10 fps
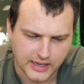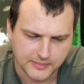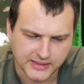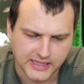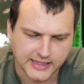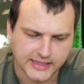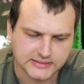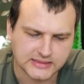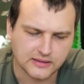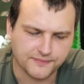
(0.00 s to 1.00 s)
mean, I
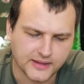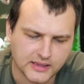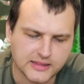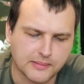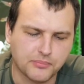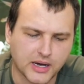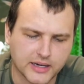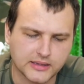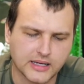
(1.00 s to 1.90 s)
can still feel the burn,